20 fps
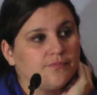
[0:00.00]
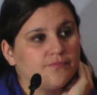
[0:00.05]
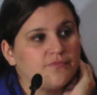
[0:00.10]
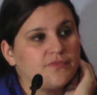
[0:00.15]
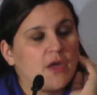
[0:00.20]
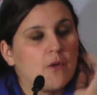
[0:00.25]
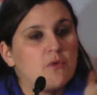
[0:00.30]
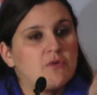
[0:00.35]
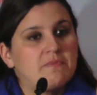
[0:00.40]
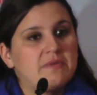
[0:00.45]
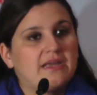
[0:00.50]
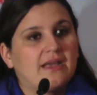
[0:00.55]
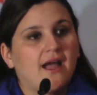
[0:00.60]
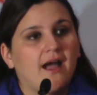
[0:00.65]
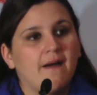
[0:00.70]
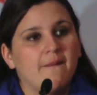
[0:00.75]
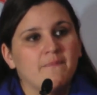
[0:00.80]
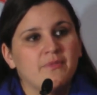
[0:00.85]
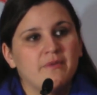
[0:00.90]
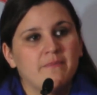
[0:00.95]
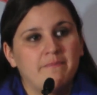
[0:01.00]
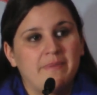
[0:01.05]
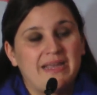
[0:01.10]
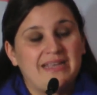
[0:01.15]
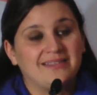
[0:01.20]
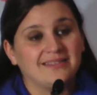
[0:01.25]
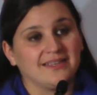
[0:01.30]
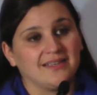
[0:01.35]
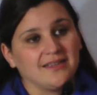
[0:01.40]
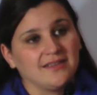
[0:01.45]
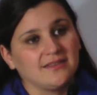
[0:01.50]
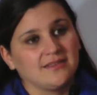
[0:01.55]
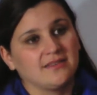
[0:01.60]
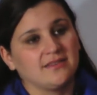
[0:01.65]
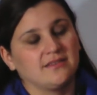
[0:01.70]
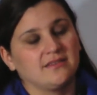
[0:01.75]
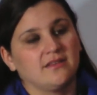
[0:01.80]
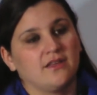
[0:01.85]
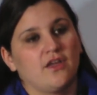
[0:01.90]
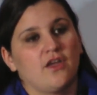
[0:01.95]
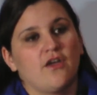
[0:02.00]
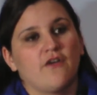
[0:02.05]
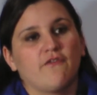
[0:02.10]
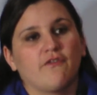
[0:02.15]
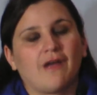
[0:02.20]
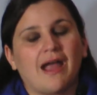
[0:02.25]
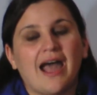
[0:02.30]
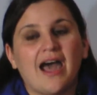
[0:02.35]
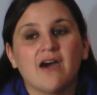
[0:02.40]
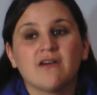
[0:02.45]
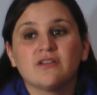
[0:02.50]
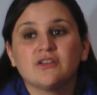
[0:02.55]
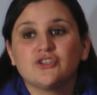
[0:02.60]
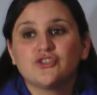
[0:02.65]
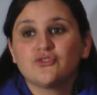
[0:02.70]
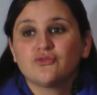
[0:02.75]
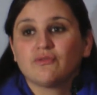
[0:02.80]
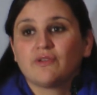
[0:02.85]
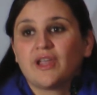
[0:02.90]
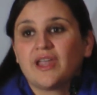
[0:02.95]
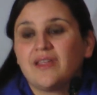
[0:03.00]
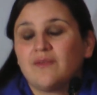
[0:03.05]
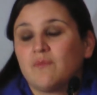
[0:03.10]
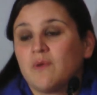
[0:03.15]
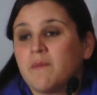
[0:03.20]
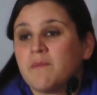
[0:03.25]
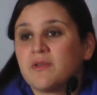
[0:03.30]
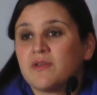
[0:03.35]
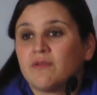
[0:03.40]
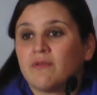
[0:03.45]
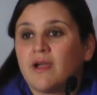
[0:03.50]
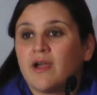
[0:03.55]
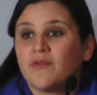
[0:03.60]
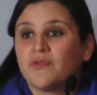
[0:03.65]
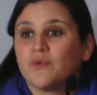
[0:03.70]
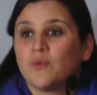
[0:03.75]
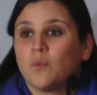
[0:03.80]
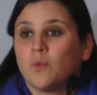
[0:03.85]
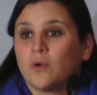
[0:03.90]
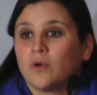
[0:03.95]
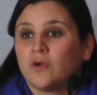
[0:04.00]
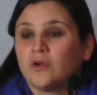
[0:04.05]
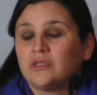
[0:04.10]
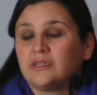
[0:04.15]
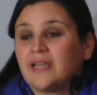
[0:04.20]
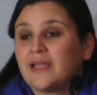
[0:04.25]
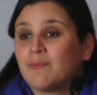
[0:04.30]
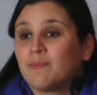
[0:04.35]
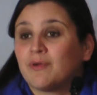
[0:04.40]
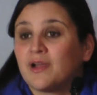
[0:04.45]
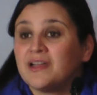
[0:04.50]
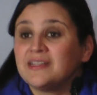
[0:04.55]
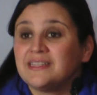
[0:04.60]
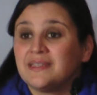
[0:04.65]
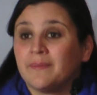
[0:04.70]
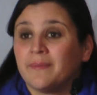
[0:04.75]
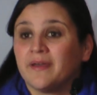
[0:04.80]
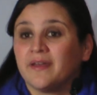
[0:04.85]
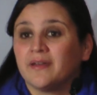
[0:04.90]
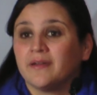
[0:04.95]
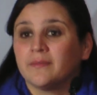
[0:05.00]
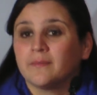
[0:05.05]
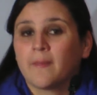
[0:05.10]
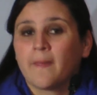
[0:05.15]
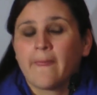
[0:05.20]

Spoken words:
that would become the basis for how to train women around the world like Pratima